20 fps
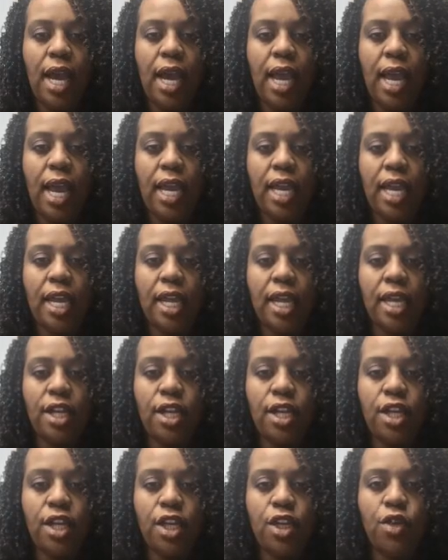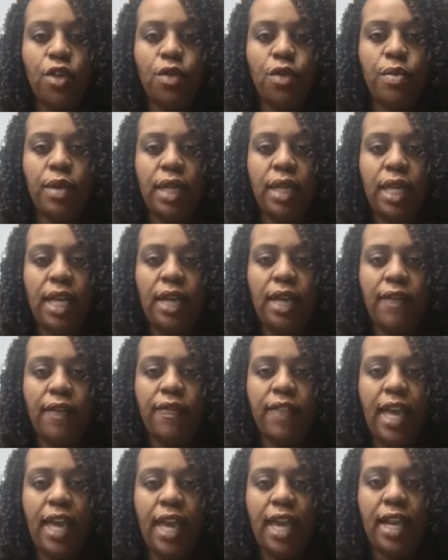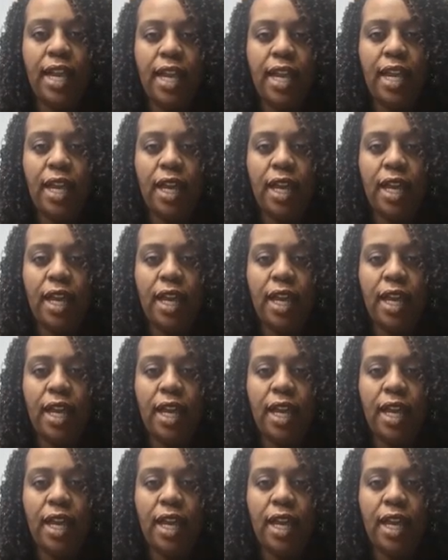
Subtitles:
and you believe that,